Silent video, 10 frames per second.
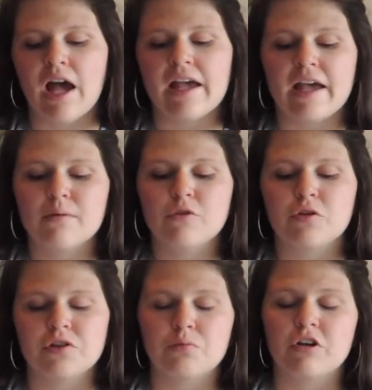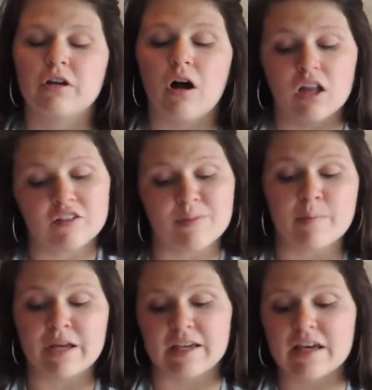I am going to bring all of
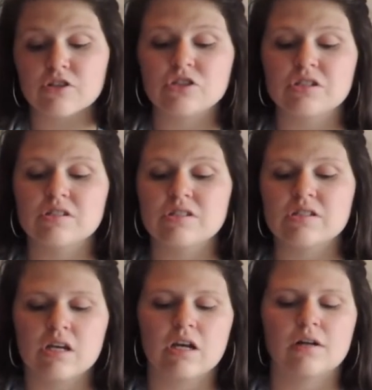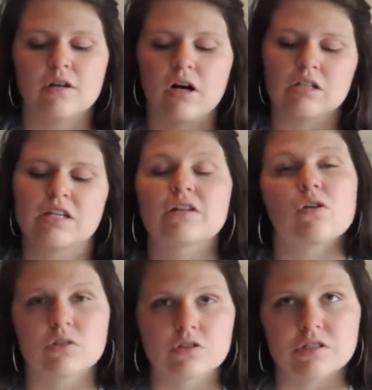my medications, contact
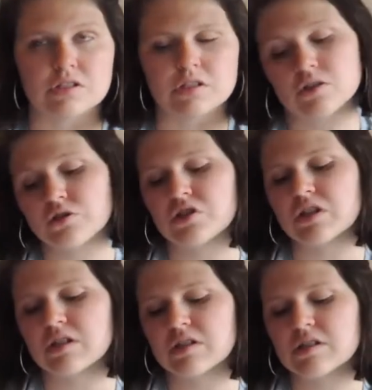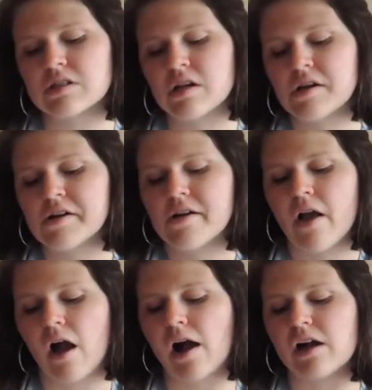holders and solutions,
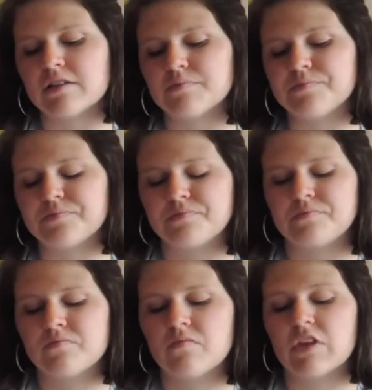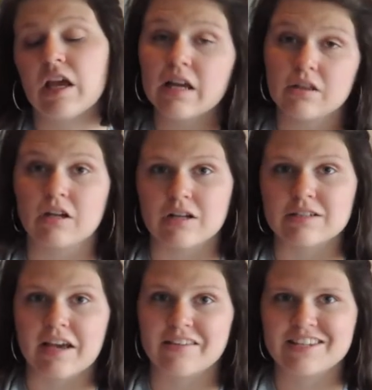and the
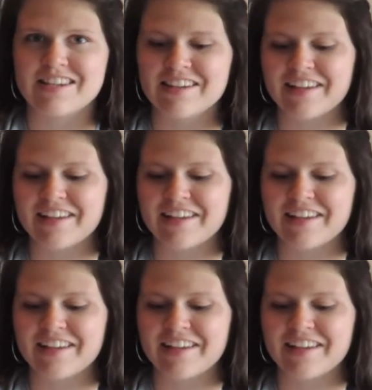contacts.